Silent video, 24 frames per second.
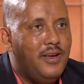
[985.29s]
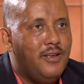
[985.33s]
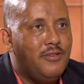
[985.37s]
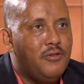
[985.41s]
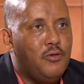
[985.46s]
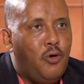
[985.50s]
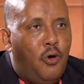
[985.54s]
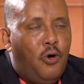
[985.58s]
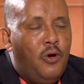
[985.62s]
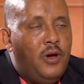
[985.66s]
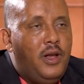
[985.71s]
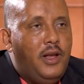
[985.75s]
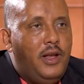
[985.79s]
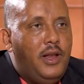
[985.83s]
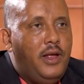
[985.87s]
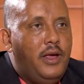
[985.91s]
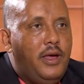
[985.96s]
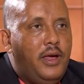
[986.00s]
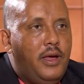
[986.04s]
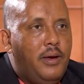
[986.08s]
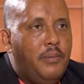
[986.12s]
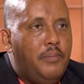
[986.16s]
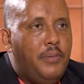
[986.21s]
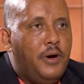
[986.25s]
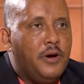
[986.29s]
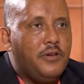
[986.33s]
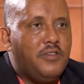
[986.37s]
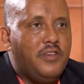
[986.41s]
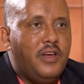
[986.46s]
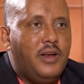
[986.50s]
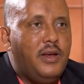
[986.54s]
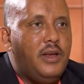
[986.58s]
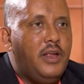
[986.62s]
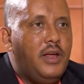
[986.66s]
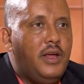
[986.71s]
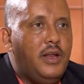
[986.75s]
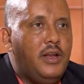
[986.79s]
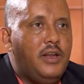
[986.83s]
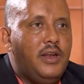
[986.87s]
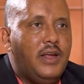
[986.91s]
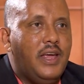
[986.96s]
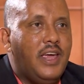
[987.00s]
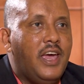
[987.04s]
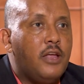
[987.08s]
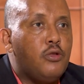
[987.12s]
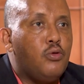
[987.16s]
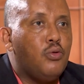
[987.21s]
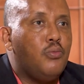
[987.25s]
The only person he
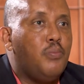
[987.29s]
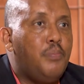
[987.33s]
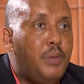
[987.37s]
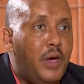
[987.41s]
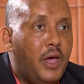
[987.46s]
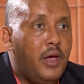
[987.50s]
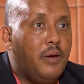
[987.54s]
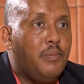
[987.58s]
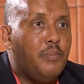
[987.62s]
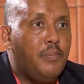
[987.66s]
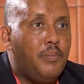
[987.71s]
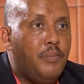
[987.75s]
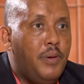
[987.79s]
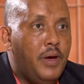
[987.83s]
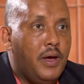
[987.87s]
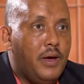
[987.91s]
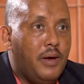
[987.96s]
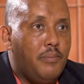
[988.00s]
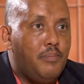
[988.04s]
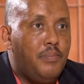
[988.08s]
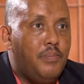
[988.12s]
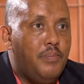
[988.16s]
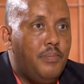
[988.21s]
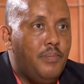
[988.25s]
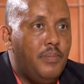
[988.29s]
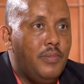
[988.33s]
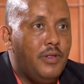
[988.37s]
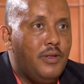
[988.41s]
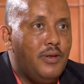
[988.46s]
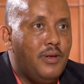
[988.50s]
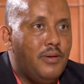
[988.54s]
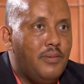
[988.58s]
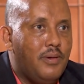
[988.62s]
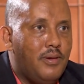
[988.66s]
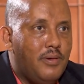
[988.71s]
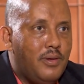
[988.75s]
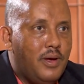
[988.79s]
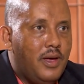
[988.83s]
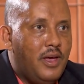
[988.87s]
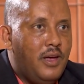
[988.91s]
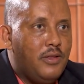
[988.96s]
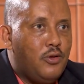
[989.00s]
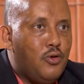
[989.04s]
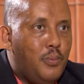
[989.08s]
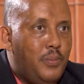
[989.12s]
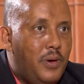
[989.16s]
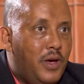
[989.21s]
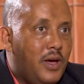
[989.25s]
didn't get to pick, pick
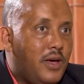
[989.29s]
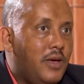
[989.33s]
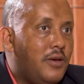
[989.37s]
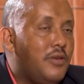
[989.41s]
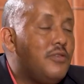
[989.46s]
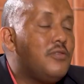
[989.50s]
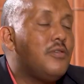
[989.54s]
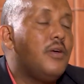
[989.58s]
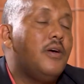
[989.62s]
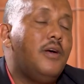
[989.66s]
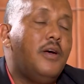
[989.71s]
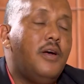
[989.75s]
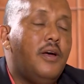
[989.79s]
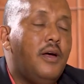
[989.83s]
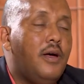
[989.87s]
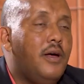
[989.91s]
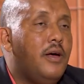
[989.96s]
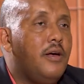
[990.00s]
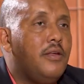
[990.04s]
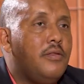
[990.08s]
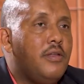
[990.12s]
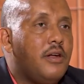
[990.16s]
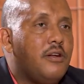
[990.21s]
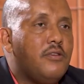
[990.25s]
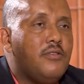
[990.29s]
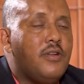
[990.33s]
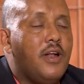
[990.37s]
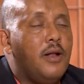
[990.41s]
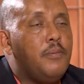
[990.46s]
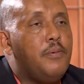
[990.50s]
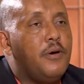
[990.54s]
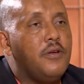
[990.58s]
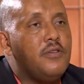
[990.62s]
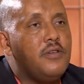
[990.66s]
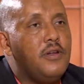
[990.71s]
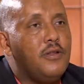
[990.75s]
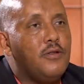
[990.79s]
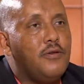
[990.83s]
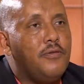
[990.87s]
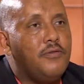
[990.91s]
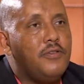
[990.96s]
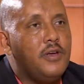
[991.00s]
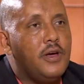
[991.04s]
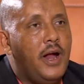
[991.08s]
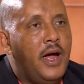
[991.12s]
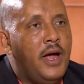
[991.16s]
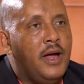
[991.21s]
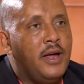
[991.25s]
get to pick is the regional president of
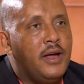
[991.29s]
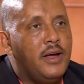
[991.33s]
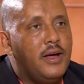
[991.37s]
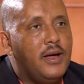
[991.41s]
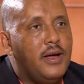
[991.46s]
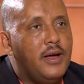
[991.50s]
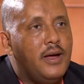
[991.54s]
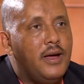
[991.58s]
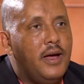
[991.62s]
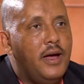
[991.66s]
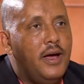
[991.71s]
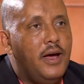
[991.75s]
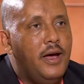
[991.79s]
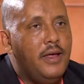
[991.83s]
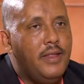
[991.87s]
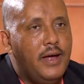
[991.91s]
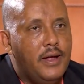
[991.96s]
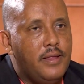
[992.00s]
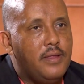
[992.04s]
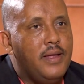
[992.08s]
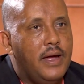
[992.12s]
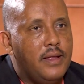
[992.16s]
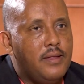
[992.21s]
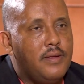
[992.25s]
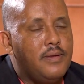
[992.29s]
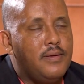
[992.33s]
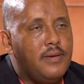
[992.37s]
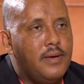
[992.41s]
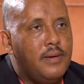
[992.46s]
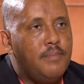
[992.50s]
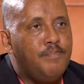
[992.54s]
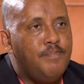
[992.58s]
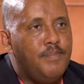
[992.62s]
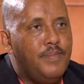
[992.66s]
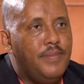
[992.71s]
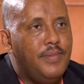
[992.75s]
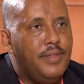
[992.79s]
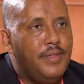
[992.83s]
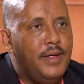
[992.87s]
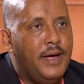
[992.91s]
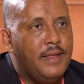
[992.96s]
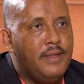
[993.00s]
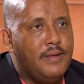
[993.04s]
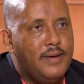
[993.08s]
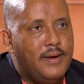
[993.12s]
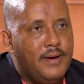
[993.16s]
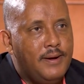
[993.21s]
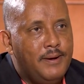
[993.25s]
Tigray. And that, that, uh,
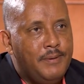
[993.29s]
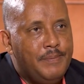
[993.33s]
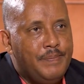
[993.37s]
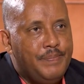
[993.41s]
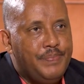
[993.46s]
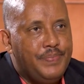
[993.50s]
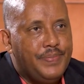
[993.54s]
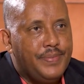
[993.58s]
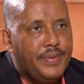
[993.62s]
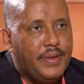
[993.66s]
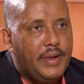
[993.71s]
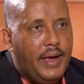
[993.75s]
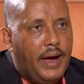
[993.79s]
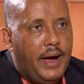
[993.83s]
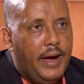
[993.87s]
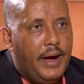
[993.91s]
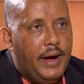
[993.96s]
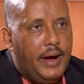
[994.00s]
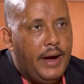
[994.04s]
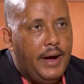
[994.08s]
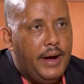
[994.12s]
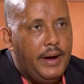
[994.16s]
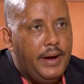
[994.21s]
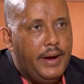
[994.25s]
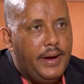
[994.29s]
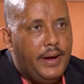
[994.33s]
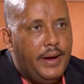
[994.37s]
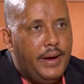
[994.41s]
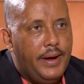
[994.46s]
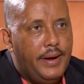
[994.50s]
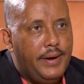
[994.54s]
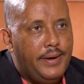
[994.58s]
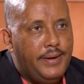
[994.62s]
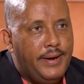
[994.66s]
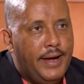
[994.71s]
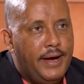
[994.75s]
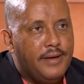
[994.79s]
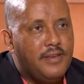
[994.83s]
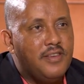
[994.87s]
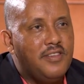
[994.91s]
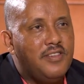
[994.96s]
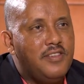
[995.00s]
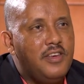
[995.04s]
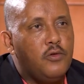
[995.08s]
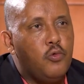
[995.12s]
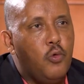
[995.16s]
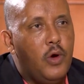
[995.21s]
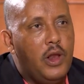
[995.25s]
that uh, doesn't
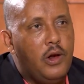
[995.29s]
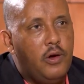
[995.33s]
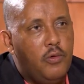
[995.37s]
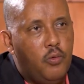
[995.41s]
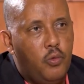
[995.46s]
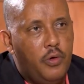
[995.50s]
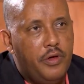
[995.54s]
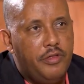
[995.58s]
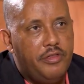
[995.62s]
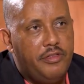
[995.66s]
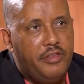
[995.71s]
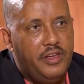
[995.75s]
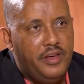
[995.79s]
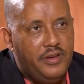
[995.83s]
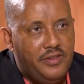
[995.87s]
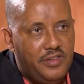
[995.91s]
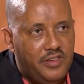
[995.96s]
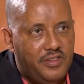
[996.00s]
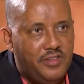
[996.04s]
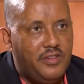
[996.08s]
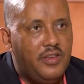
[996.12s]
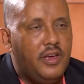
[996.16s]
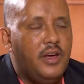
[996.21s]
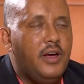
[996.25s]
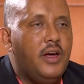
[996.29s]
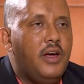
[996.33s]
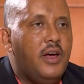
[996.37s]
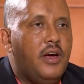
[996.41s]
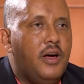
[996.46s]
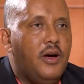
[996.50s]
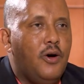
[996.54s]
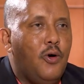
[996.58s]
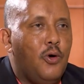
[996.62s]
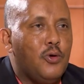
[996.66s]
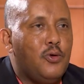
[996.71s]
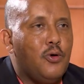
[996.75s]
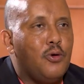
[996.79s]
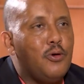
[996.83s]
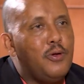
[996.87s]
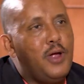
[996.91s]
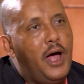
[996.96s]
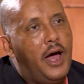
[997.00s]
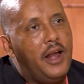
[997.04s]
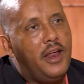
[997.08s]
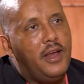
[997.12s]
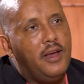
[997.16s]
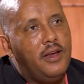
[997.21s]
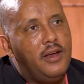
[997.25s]
sit well with his
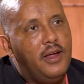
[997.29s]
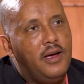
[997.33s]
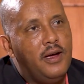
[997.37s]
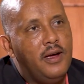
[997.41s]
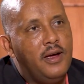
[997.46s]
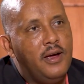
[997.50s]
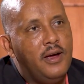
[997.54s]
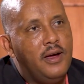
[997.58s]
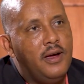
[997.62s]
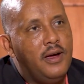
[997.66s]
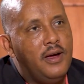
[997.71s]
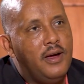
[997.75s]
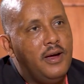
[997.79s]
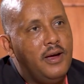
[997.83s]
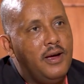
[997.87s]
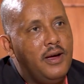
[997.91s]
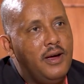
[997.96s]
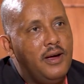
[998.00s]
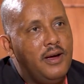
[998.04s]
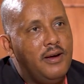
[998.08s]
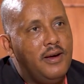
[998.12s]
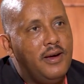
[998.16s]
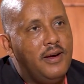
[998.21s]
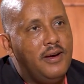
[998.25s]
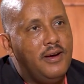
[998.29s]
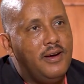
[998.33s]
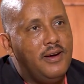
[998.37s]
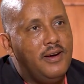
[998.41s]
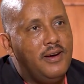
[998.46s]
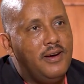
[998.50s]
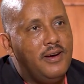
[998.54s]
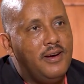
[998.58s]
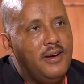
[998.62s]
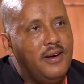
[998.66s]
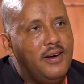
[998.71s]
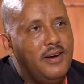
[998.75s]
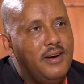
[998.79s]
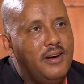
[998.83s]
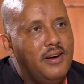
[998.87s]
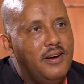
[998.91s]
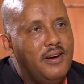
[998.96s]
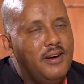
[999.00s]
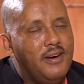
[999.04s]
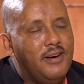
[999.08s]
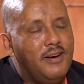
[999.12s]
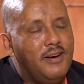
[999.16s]
authoritarian uh, uh,